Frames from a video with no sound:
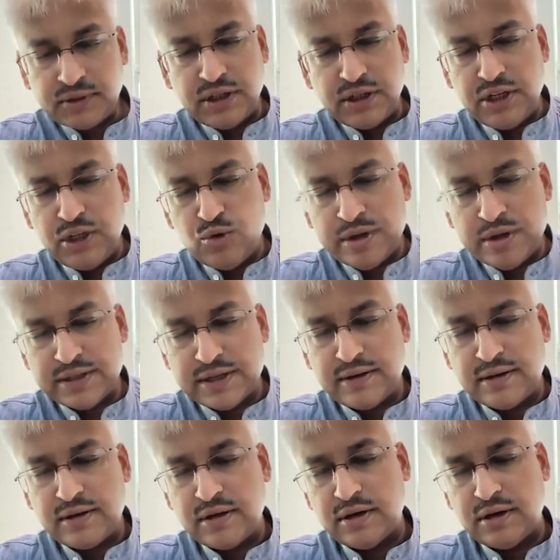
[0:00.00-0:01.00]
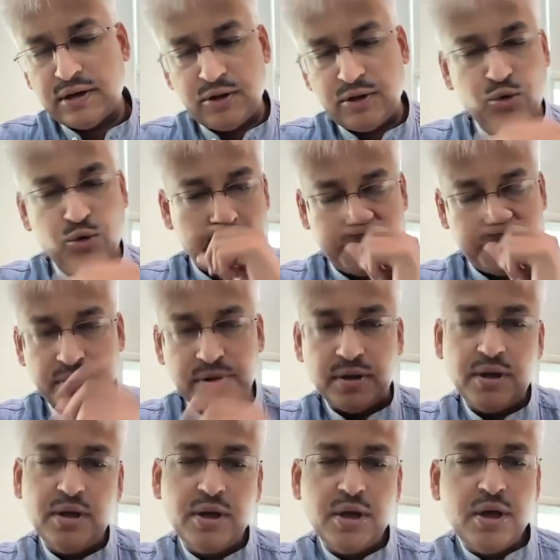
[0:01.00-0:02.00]
in US and Europe.
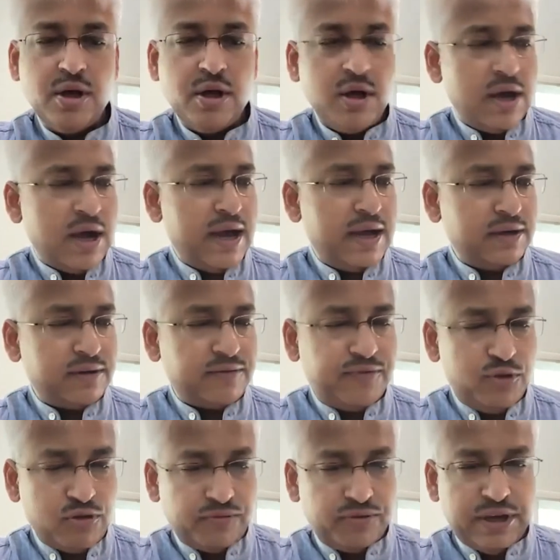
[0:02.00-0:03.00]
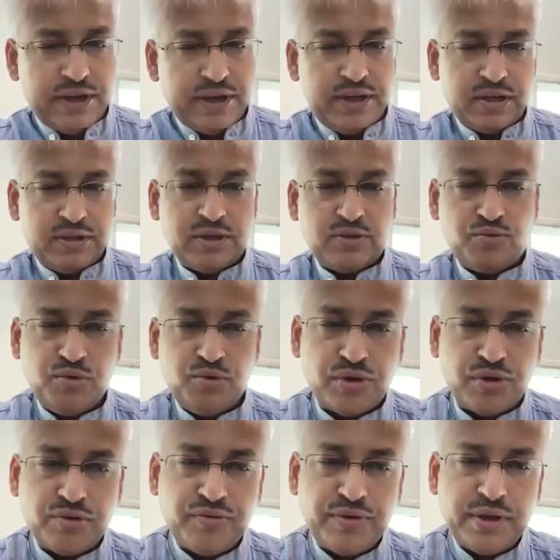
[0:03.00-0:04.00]
And few of the areas that we
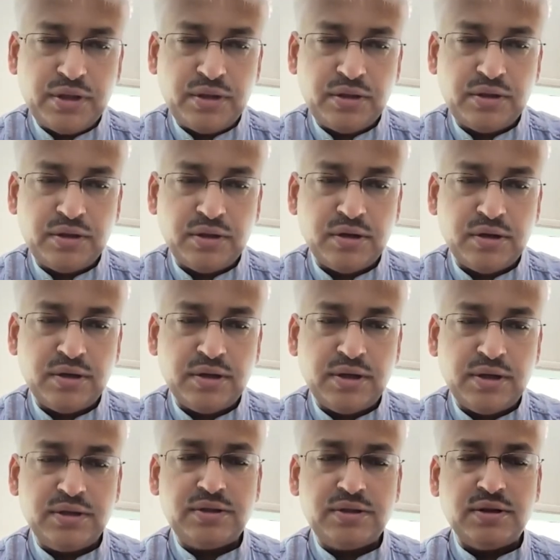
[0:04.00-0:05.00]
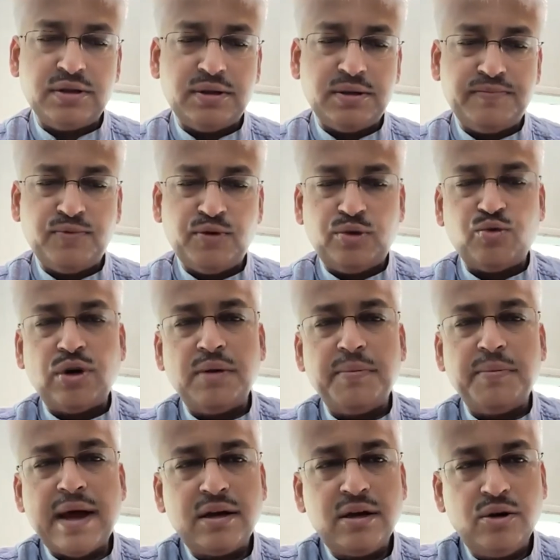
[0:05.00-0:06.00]
work with is with
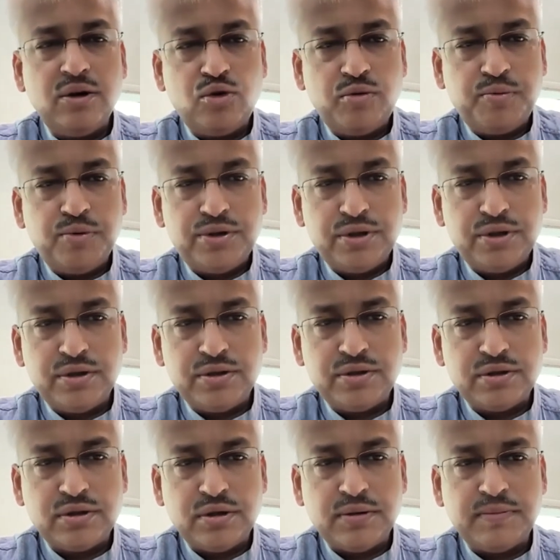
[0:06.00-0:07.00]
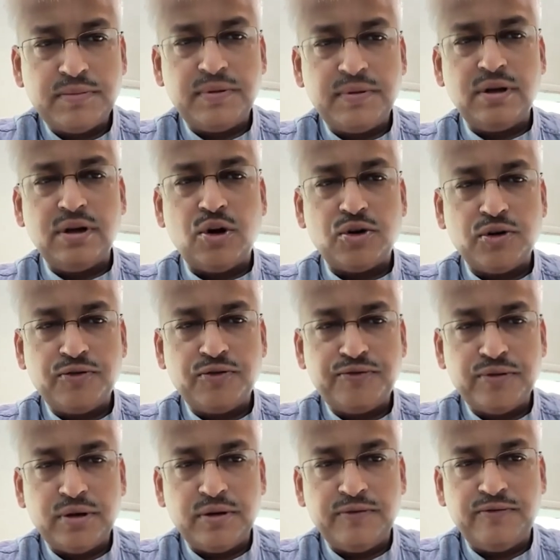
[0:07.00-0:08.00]
World Bank Group, which is in a lot of
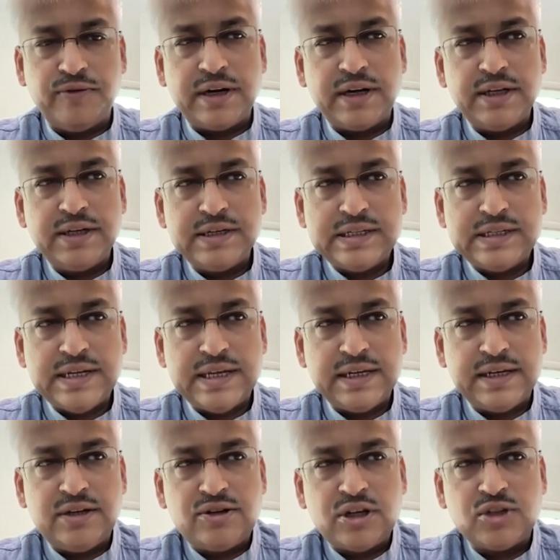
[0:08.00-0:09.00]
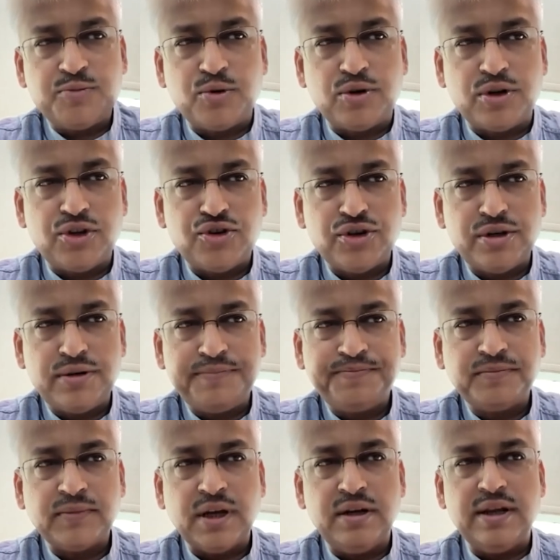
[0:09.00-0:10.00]
verticals like in transportation
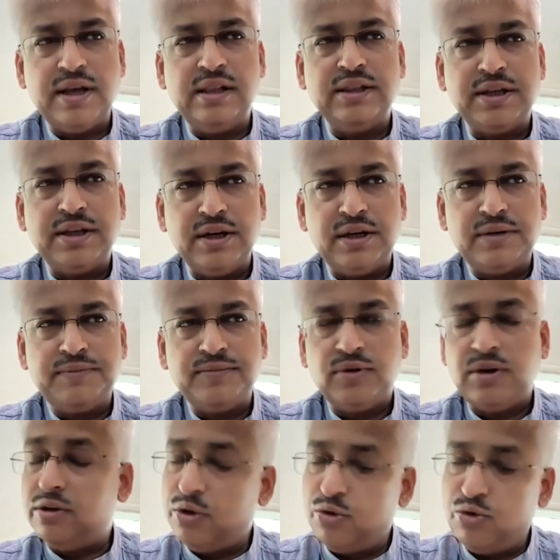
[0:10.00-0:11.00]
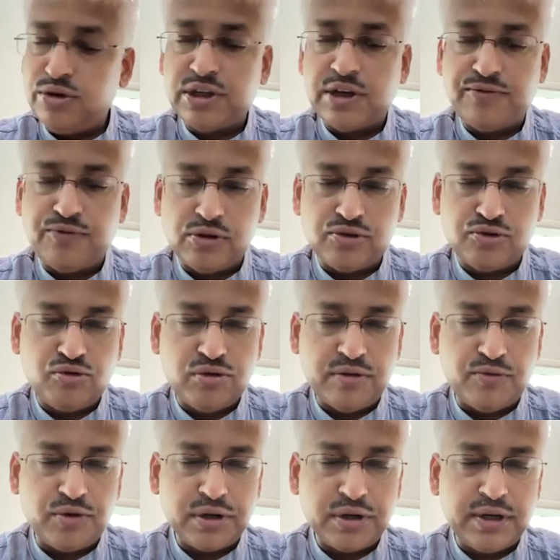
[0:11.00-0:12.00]
and healthcare. In UNICEF also, we
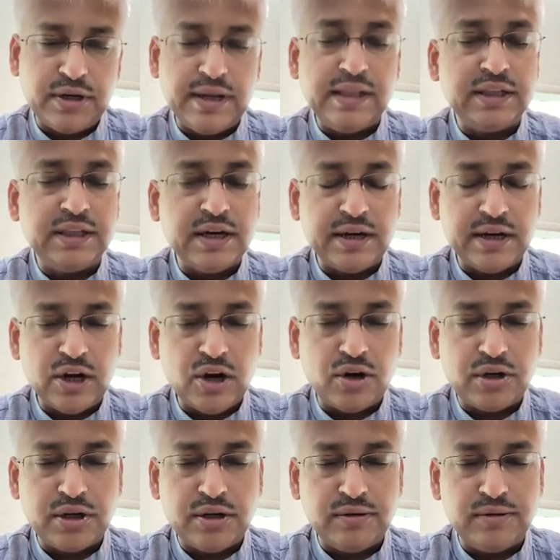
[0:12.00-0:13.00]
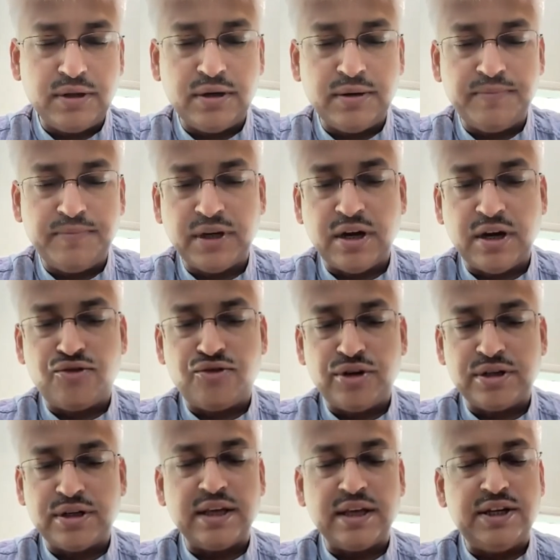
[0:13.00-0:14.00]
have worked in healthcare a lot in the
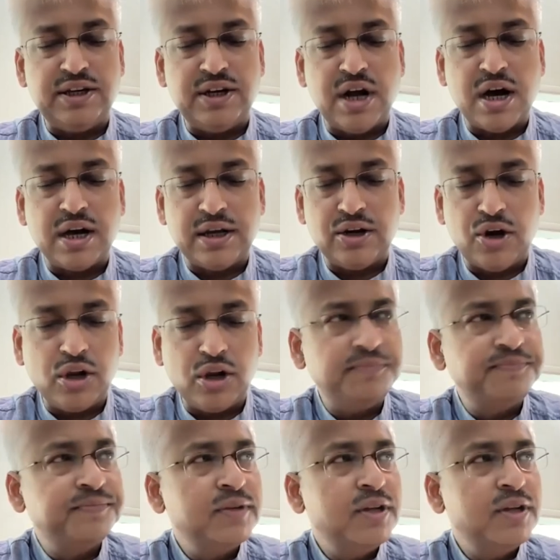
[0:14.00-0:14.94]
countries like Iraq and all.